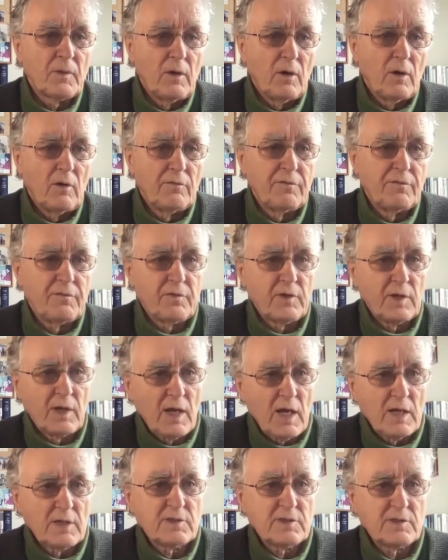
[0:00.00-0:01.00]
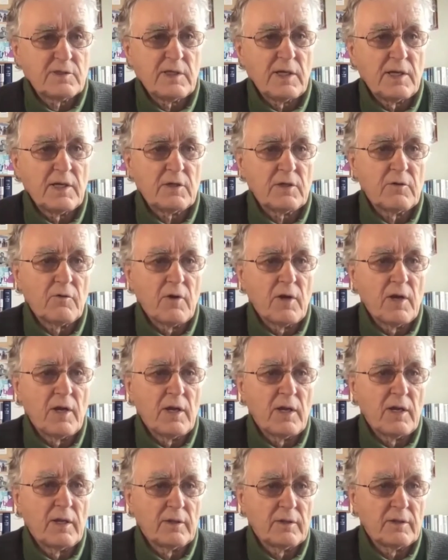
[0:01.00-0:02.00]
of the last
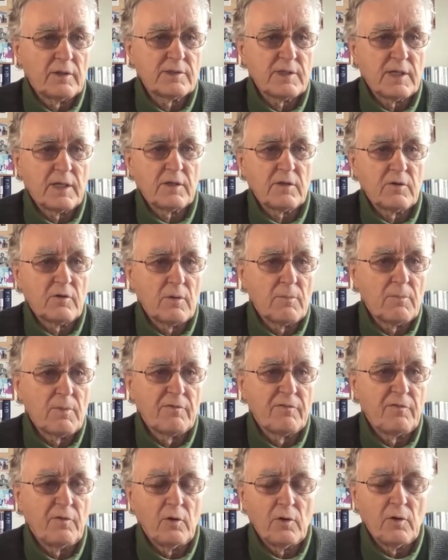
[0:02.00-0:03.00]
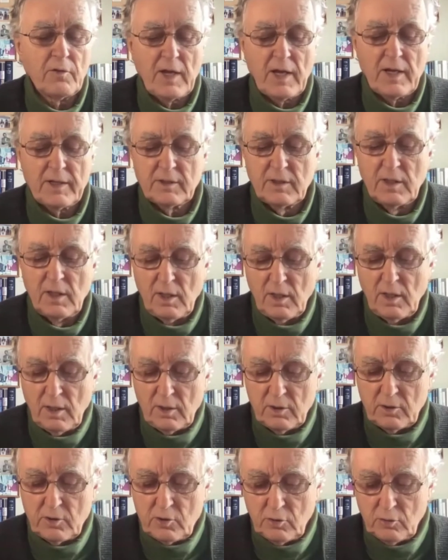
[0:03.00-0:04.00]
century and the century before that
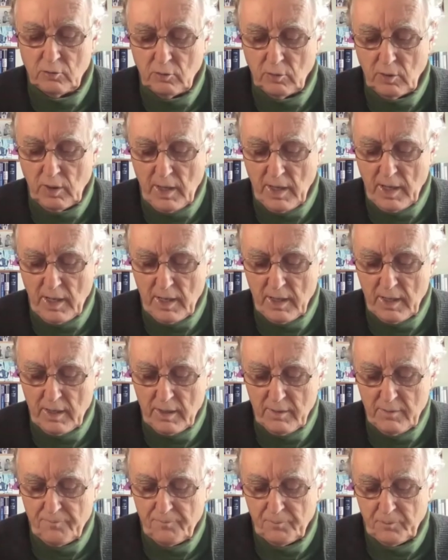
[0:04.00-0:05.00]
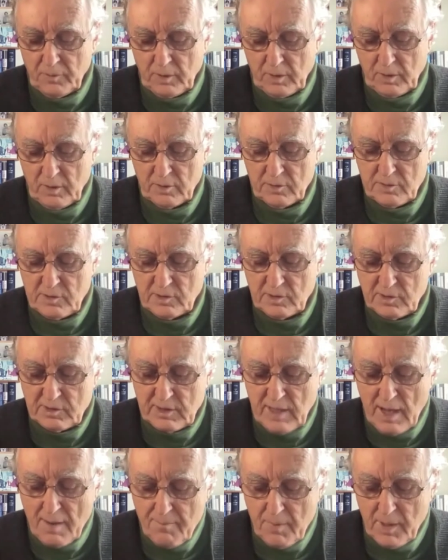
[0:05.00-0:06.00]
to a
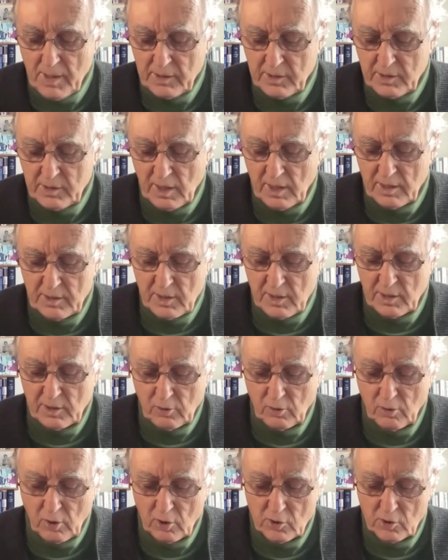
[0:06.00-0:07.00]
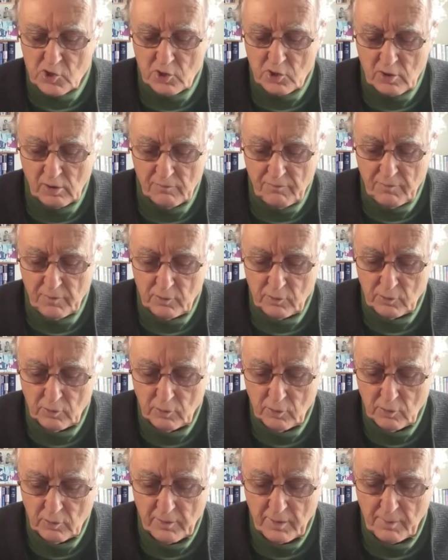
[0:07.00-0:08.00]
systemic and ecological
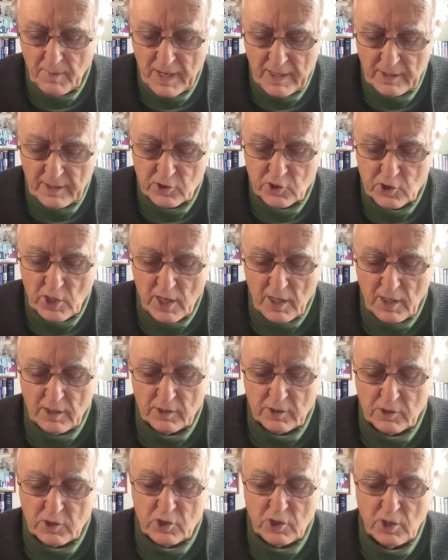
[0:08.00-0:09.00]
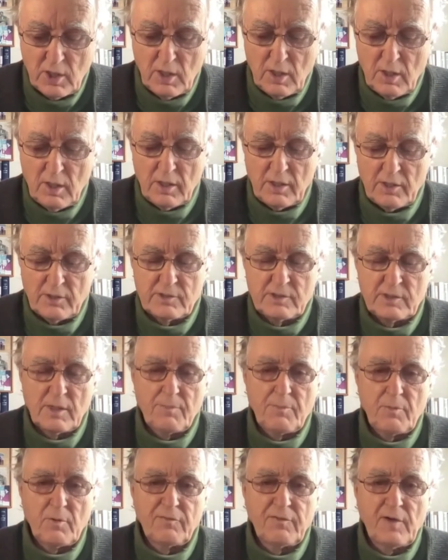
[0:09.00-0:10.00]
view, the main change is a
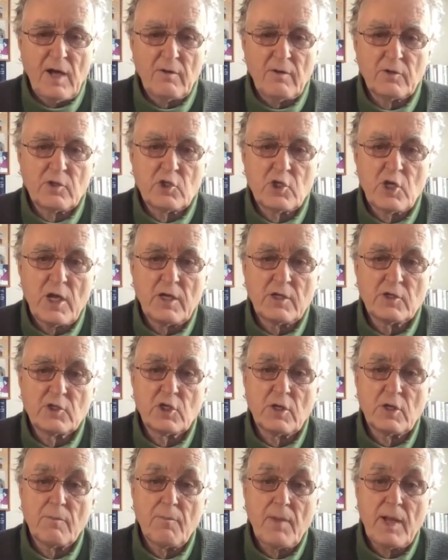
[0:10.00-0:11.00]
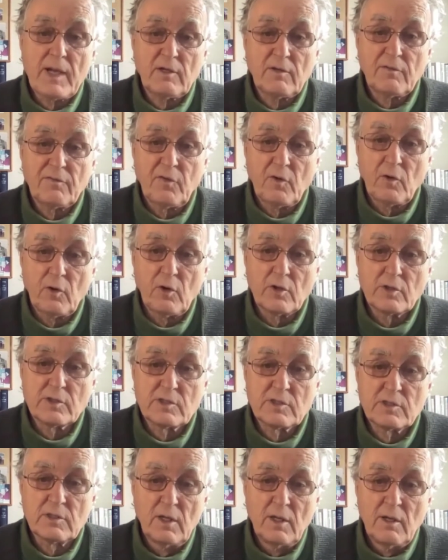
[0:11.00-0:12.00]
profound change in
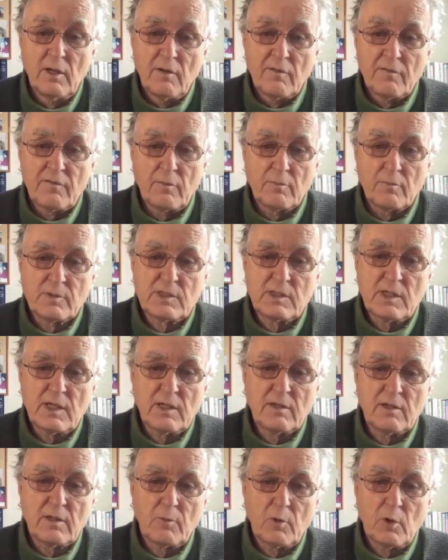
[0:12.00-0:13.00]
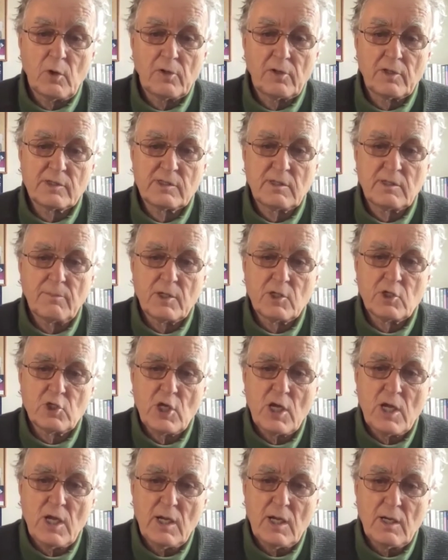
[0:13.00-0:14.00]
metaphors from seeing the world as a
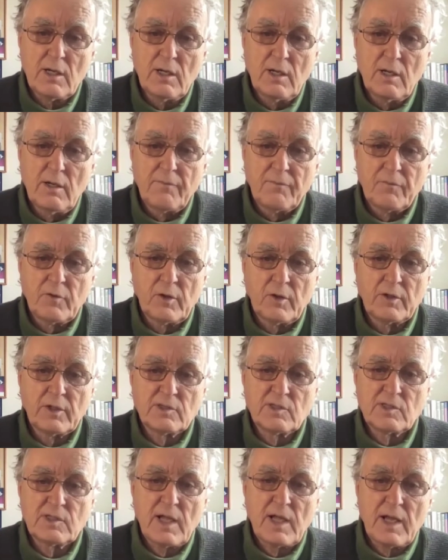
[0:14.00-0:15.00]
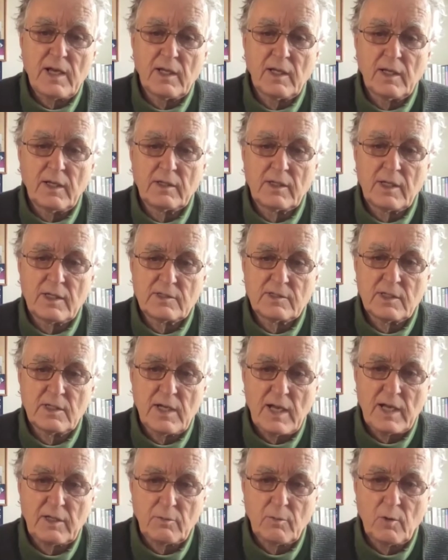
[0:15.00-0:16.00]
machine to understanding it as a
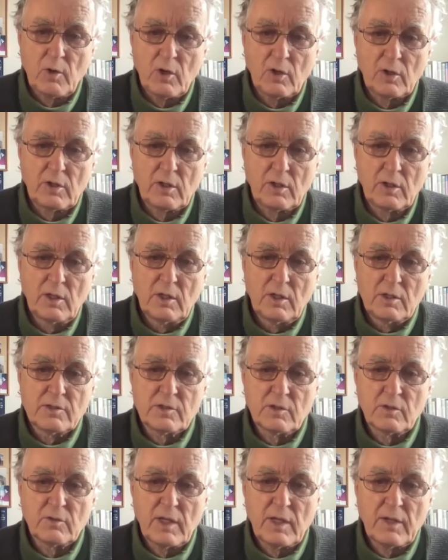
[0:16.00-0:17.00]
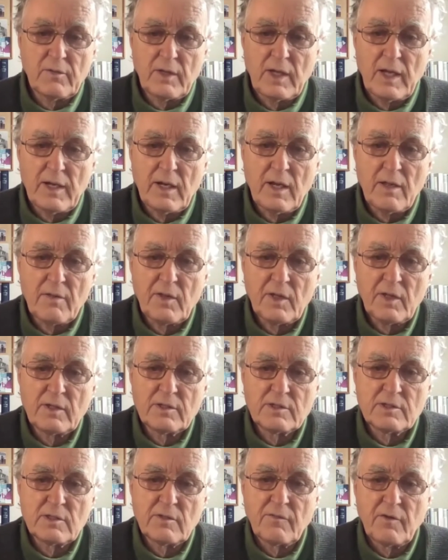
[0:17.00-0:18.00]
network. So that I think
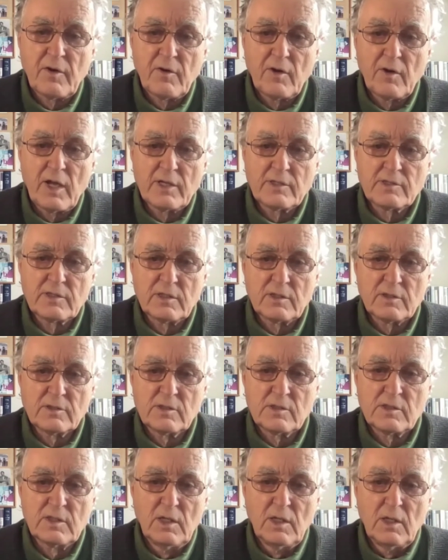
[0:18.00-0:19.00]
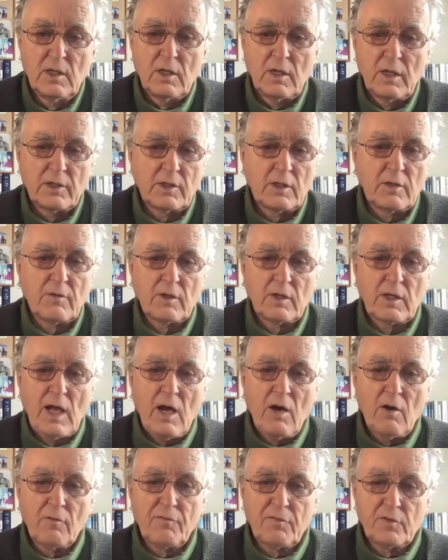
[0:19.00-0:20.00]
is the very essence. And in the
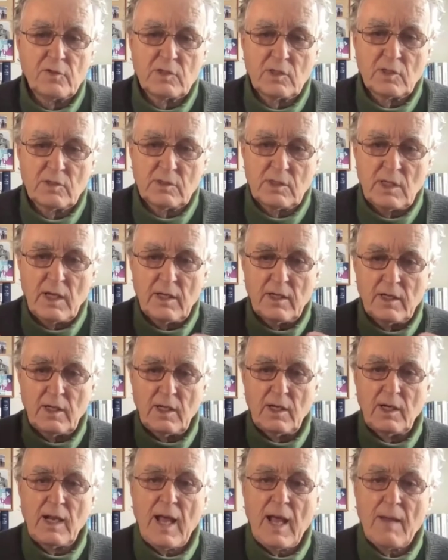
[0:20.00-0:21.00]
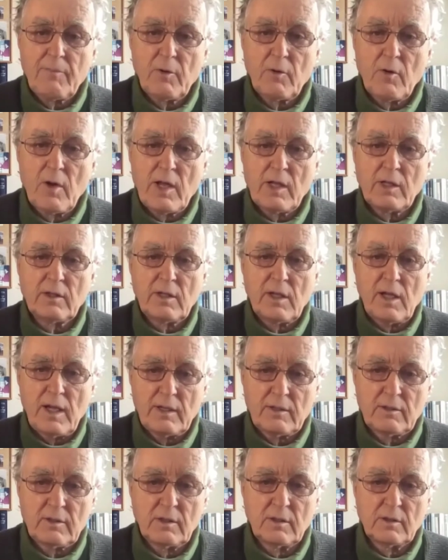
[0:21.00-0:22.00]
Tao of Physics, I elaborate
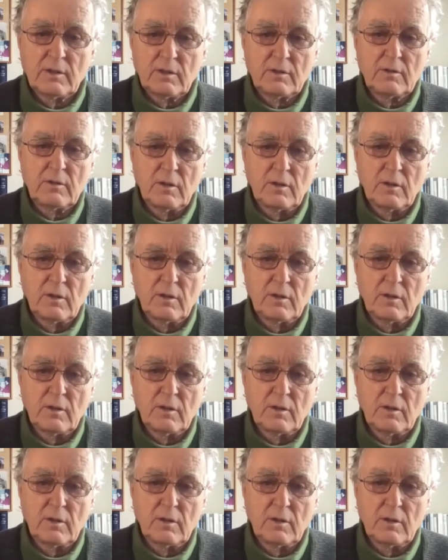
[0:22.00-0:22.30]
that and,